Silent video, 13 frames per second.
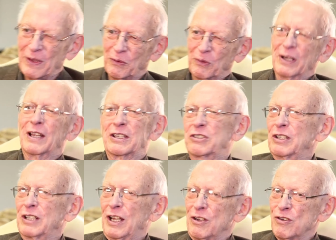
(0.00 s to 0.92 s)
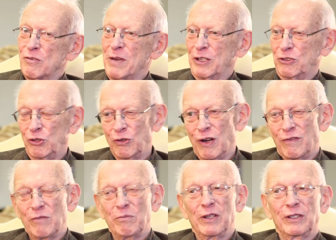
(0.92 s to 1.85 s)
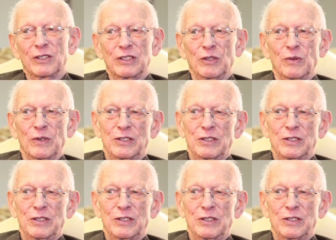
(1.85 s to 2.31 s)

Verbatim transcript: When I said, I know about two of them because they were